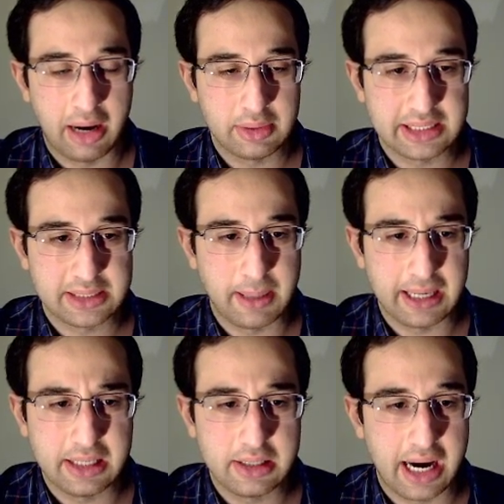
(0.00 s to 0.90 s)

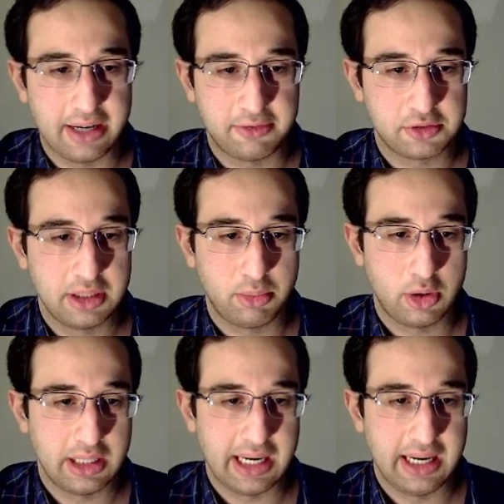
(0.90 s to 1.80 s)
expecting knight f3 more
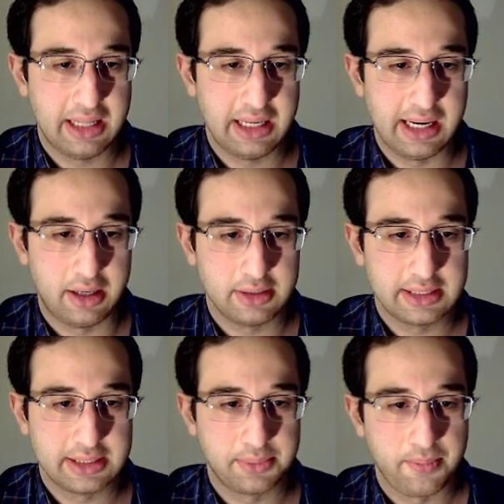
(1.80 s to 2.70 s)
than anything else.
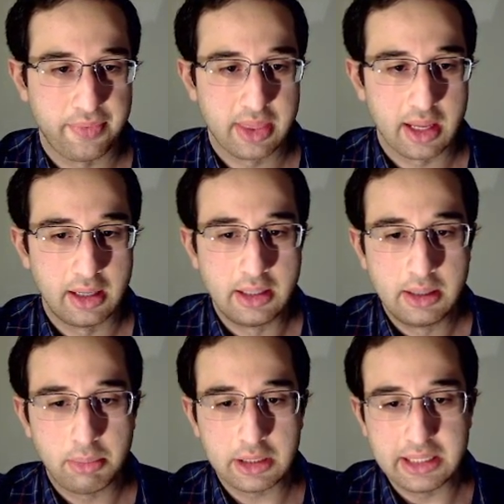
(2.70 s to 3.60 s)

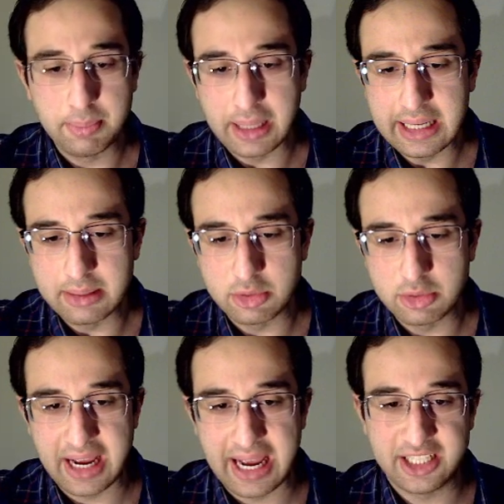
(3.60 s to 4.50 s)
But he played the move
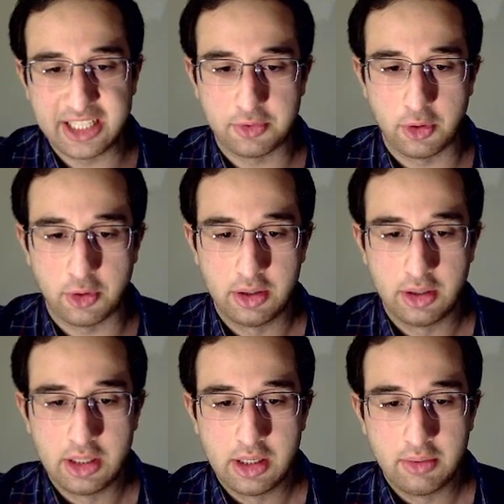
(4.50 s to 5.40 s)
h4,
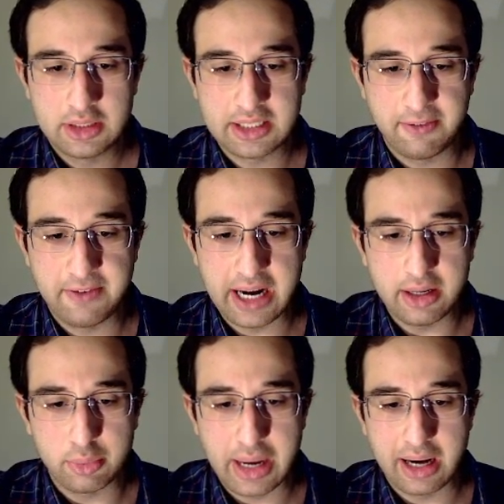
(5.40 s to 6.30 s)
which is a very
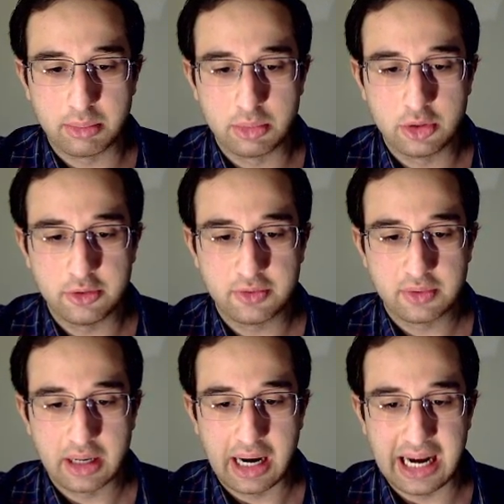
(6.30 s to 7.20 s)
rare move.
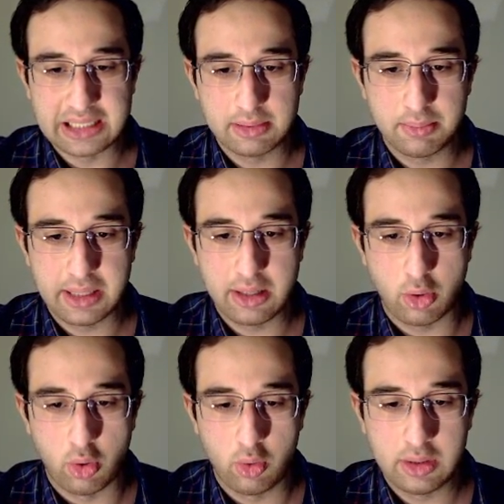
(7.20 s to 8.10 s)
Has been played
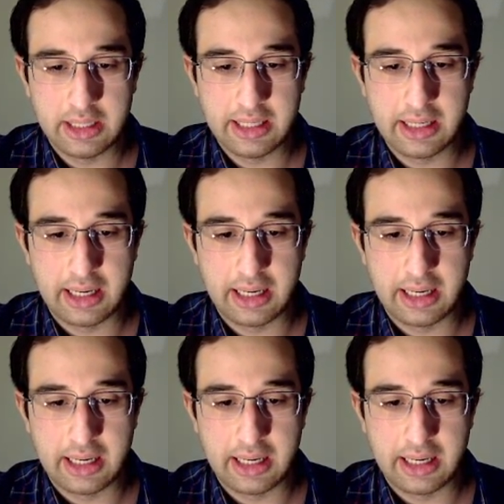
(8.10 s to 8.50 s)
only